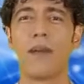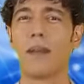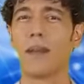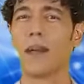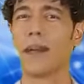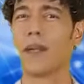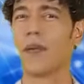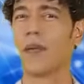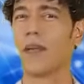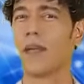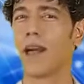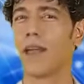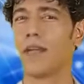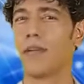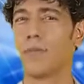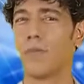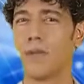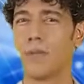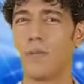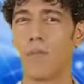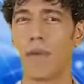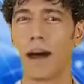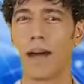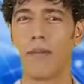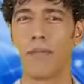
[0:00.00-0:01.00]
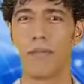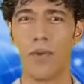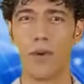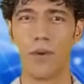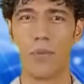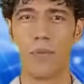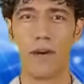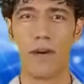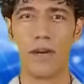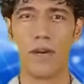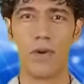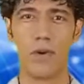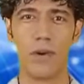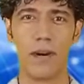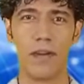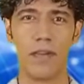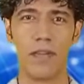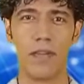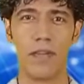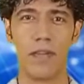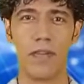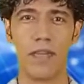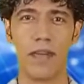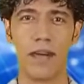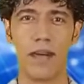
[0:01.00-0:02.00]
can you guess which platform we are going
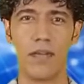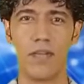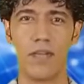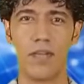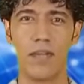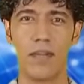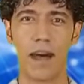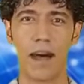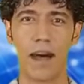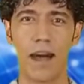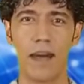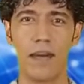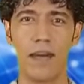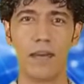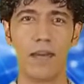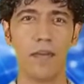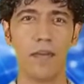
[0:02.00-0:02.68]
to discuss today?